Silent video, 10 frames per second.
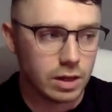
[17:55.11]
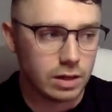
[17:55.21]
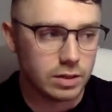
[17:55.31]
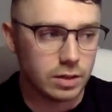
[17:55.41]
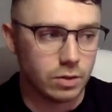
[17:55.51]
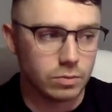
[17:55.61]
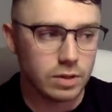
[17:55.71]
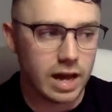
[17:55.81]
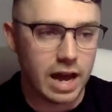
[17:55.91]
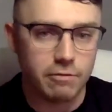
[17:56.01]
you know,
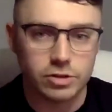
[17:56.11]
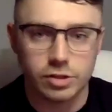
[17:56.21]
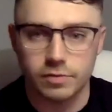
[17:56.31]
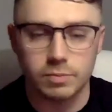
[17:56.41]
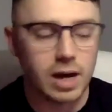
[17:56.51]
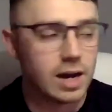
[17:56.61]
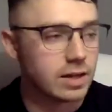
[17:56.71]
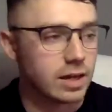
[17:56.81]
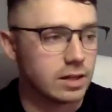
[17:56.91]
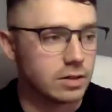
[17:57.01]
areas of the
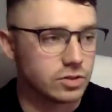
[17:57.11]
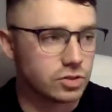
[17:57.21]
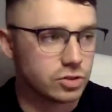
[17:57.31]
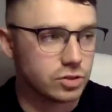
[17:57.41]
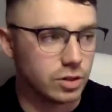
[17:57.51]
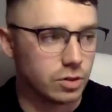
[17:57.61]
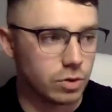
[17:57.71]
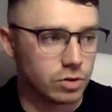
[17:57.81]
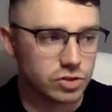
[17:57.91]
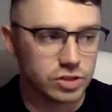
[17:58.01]
market that's, you know,
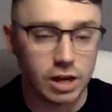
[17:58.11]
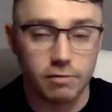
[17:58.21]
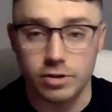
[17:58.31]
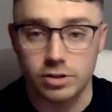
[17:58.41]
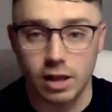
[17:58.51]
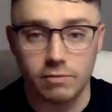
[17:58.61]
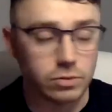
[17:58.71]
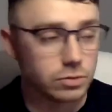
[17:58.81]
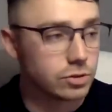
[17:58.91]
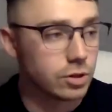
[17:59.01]
got serious
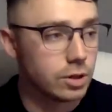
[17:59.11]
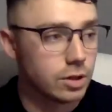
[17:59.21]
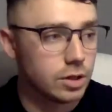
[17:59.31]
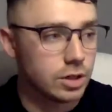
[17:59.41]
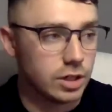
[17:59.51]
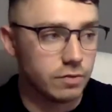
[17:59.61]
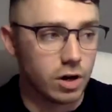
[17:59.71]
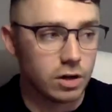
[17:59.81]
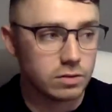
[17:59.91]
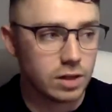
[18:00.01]
levels, you've got
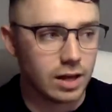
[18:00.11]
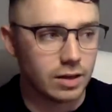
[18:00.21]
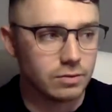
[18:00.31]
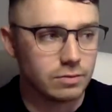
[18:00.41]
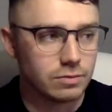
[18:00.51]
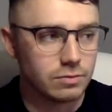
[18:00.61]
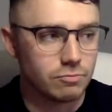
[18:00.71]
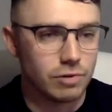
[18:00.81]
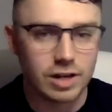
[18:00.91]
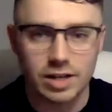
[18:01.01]
to like
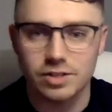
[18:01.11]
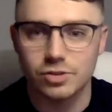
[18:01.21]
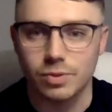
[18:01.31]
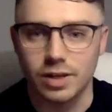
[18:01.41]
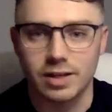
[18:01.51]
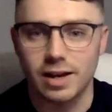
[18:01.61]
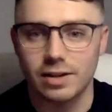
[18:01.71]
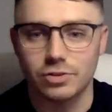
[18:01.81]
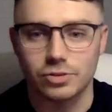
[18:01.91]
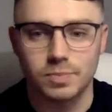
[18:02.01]
read into it. You can't
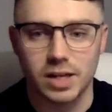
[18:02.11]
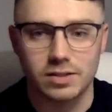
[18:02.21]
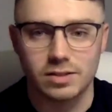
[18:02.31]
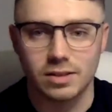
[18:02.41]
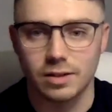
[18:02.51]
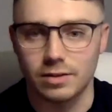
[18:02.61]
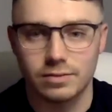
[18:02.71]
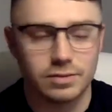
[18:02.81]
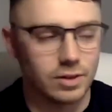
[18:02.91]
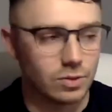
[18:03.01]
just basically,
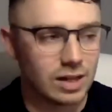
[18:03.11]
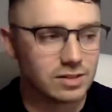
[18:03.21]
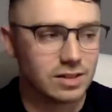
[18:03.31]
you know, that's the